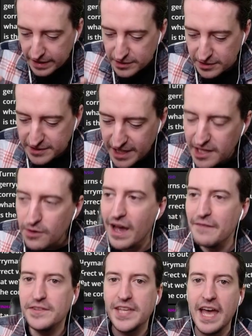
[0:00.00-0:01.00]
So say you
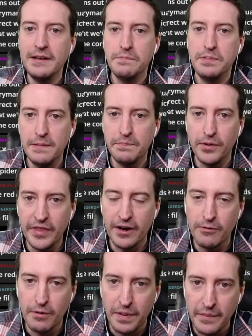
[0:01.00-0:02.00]
have 10 people that are
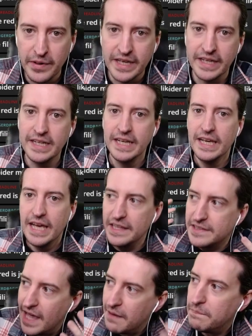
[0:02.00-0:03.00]
Republican and
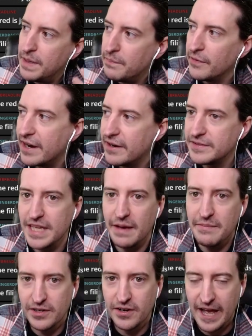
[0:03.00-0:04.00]
10 people that are
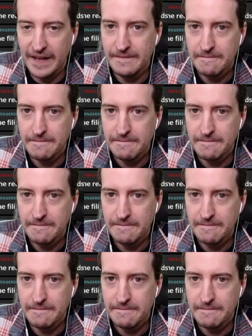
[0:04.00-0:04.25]
Democrat.